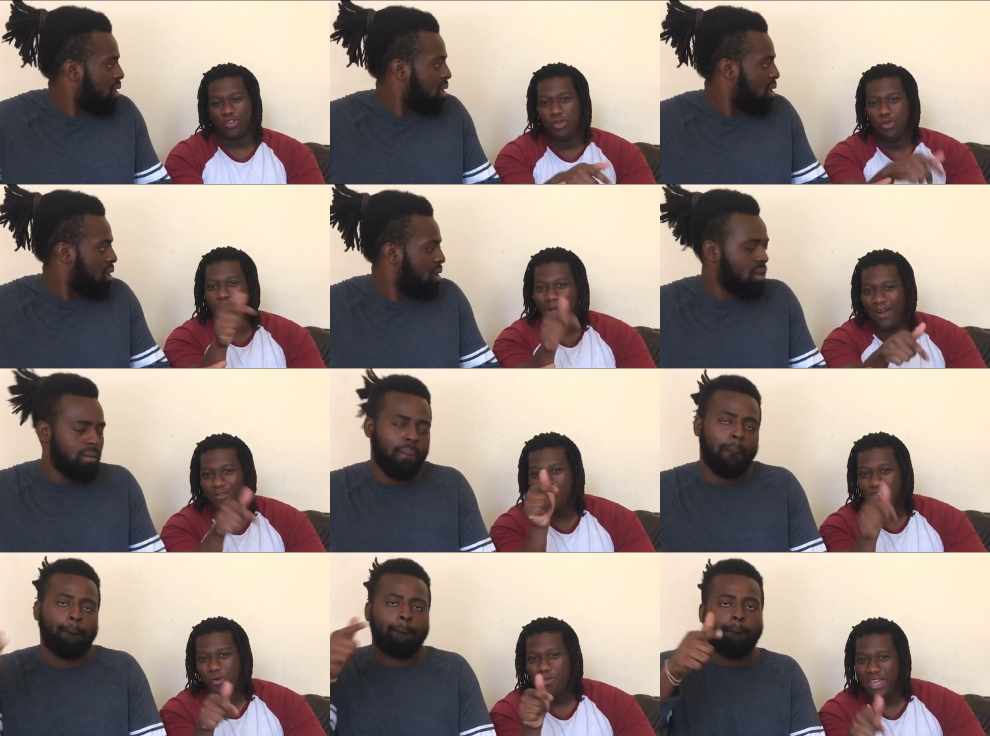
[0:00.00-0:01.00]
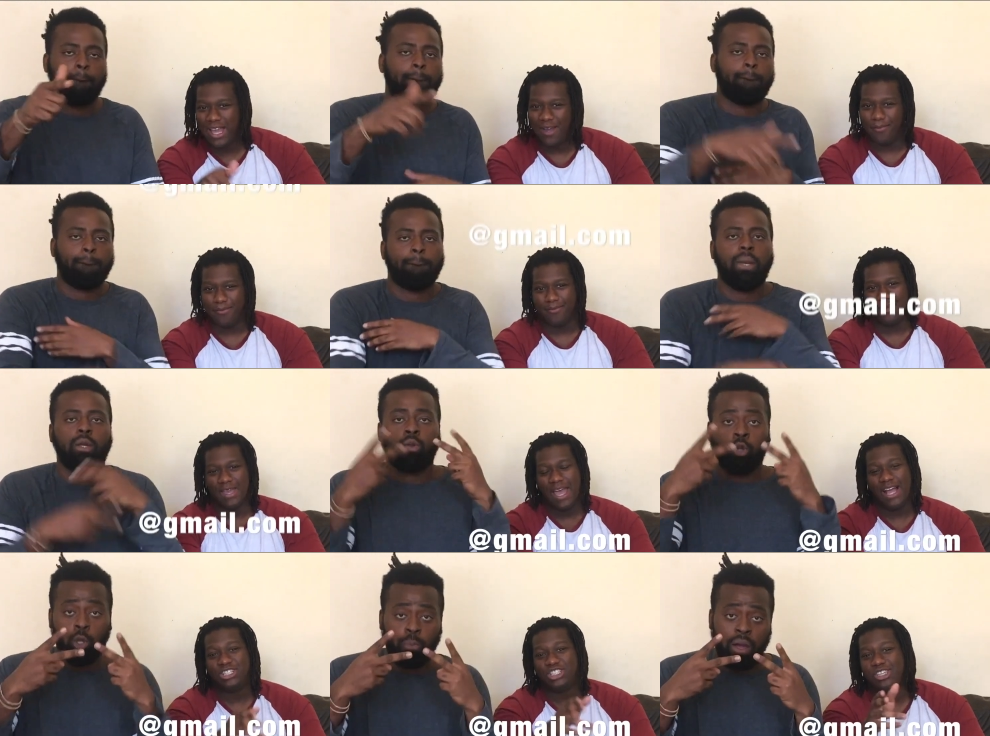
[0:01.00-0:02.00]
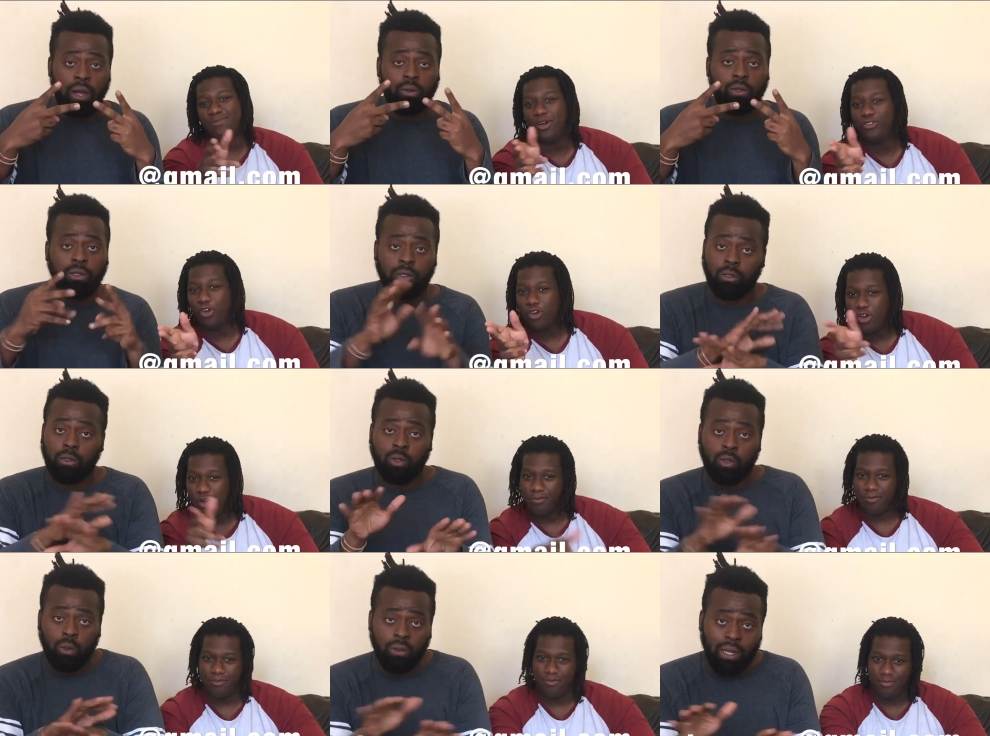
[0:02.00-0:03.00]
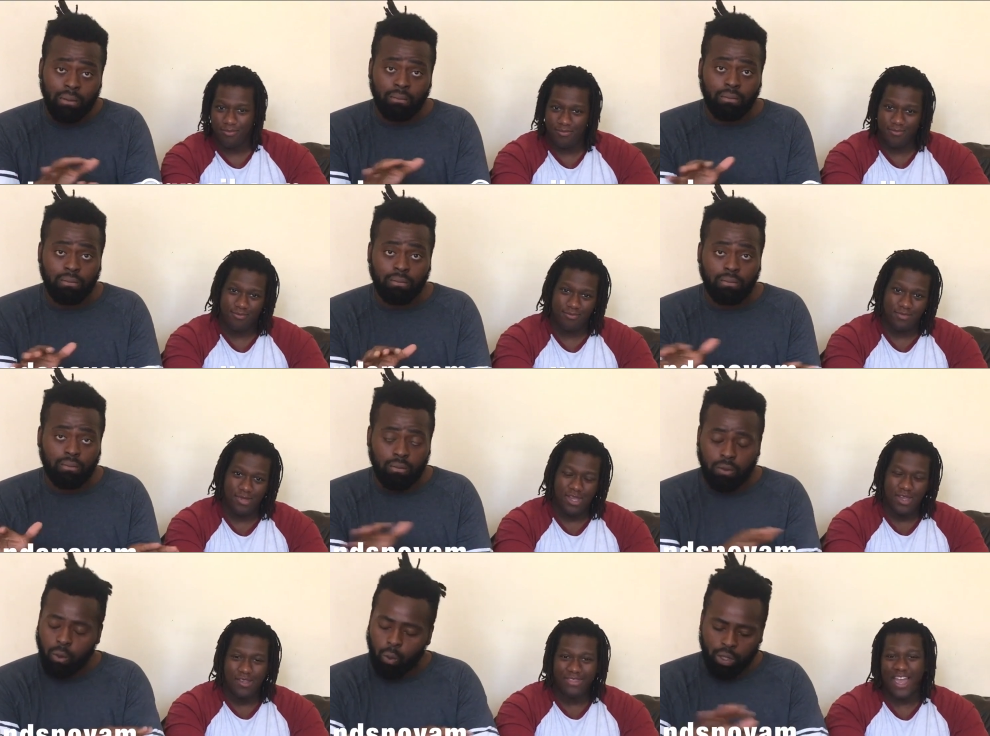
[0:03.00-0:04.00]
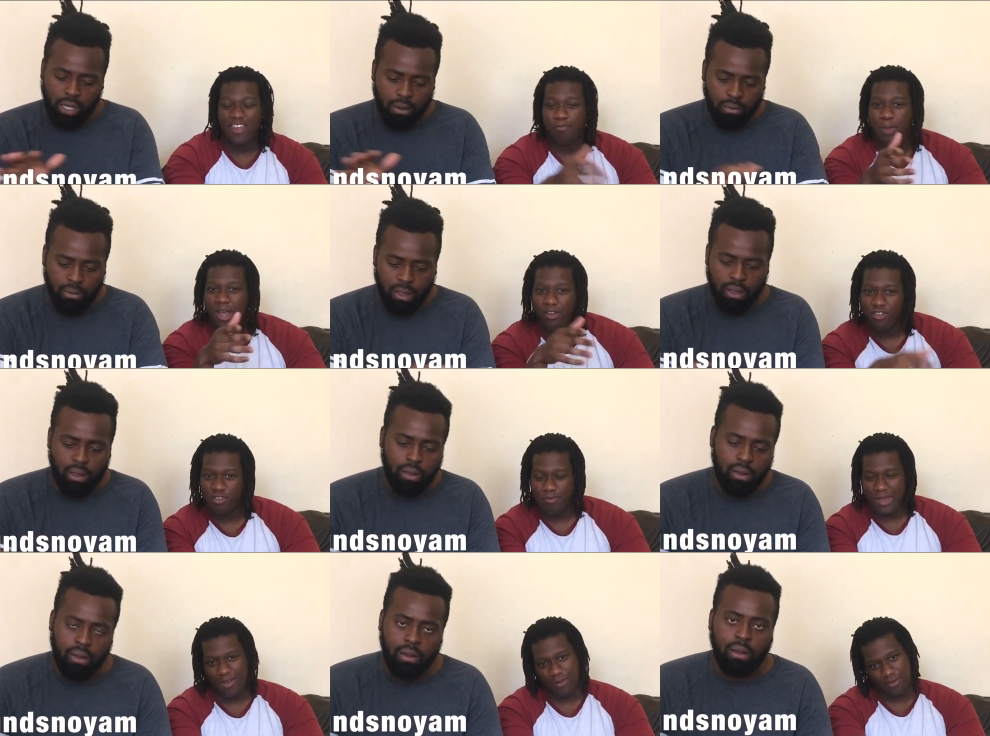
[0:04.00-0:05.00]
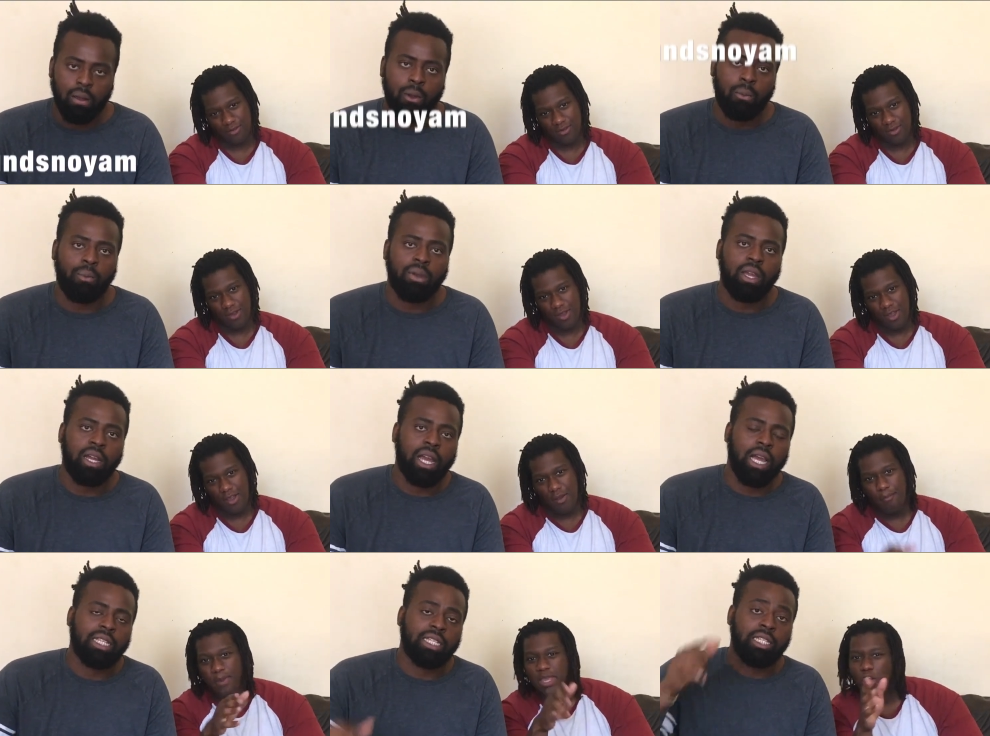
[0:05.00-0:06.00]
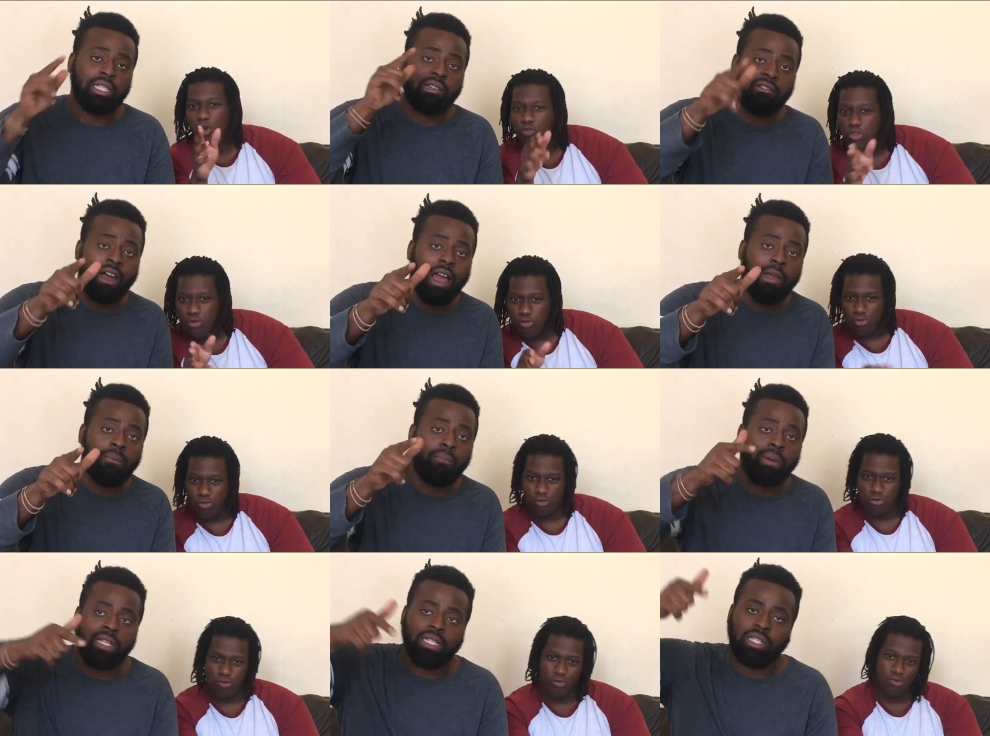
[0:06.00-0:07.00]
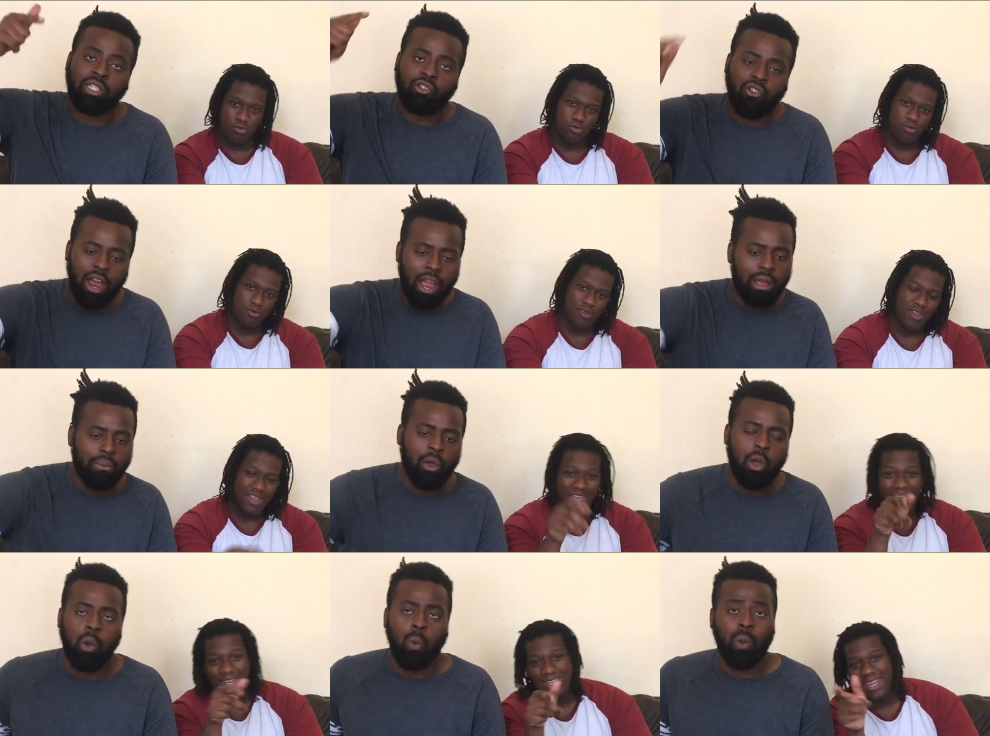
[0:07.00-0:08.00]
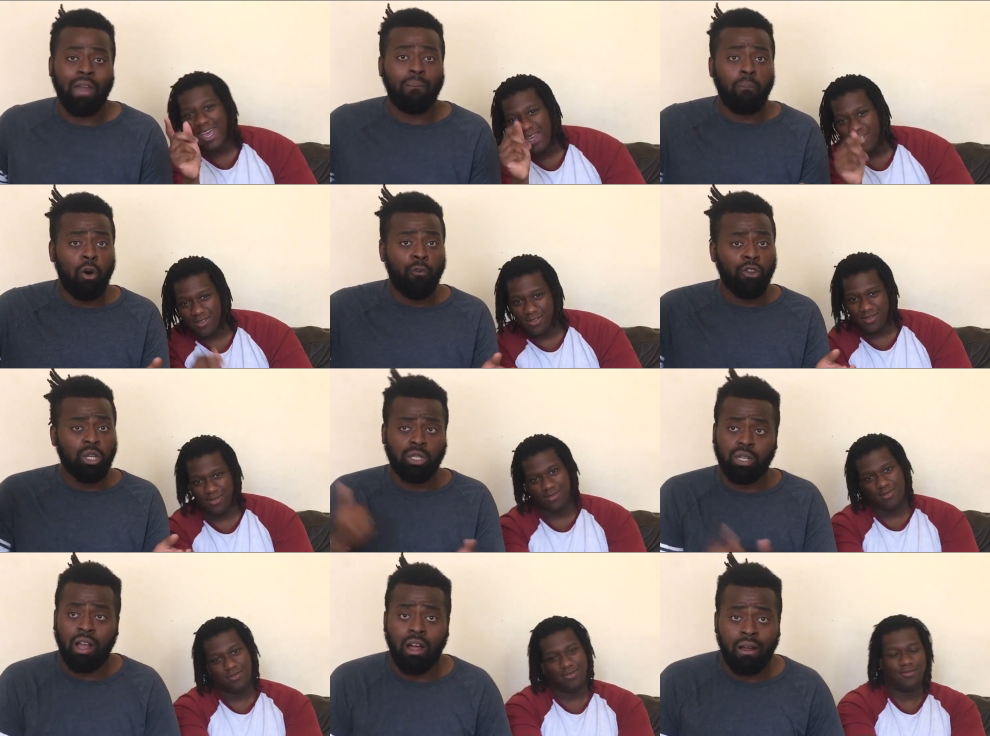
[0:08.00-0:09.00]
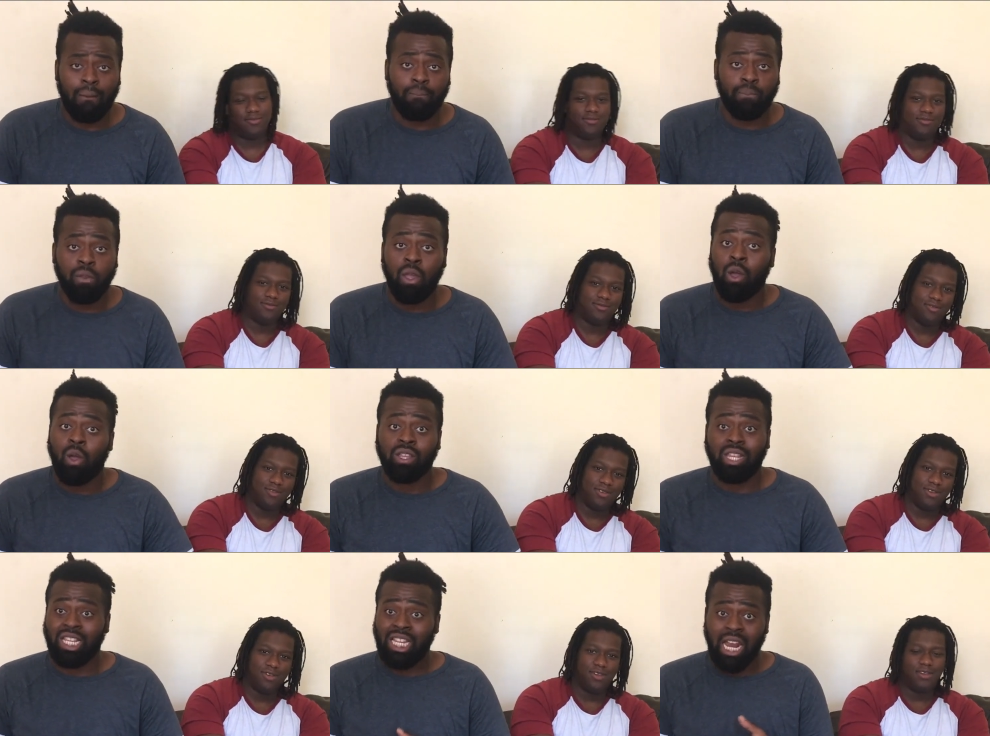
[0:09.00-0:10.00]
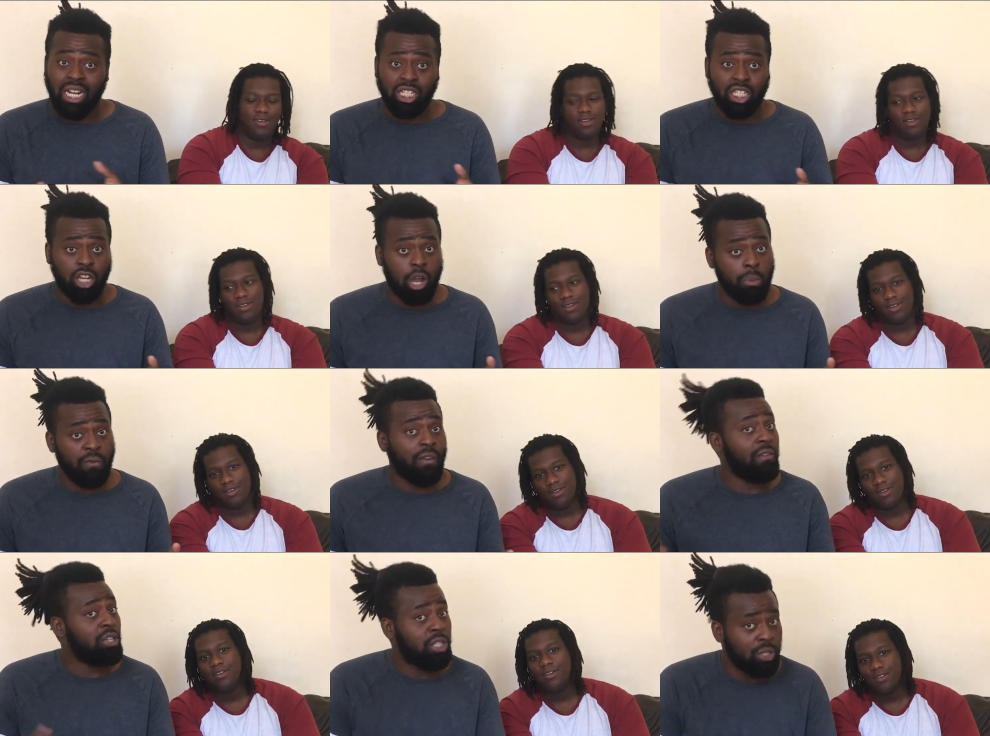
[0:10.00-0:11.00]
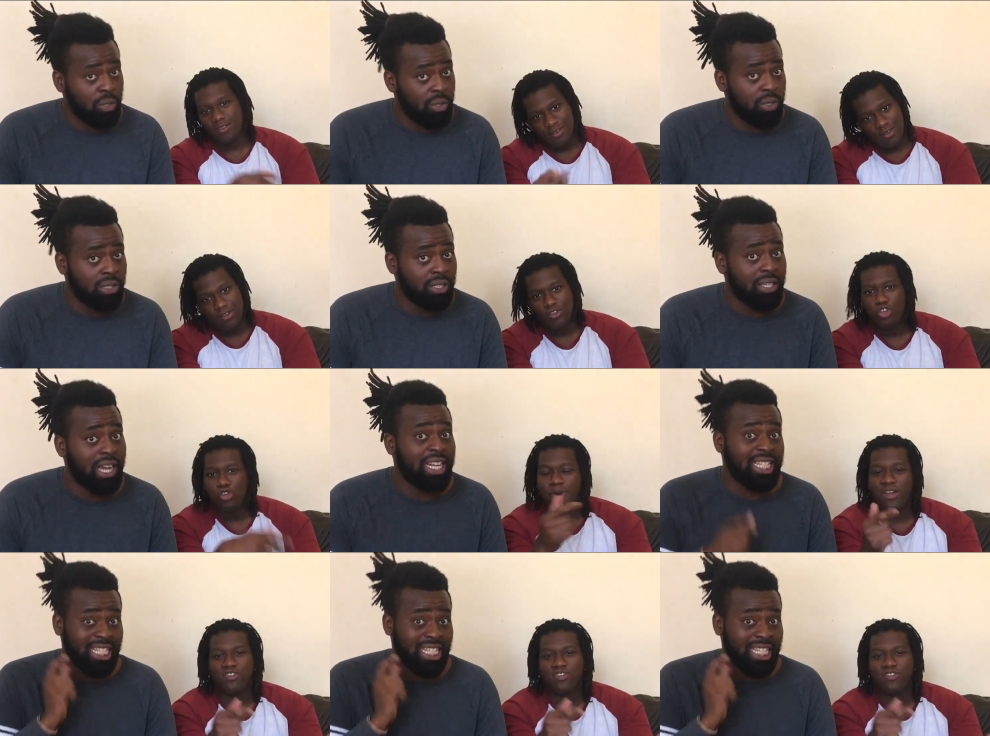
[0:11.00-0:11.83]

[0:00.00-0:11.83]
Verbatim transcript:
Speaker 1: Two pounds no
Speaker 2: yam at gmail.com. No yam. That is pounds spent. Yeah, guys, P-O-D. subscribe. Please subscribe. ND. We have more videos to come. The challenges are coming very soon. Two and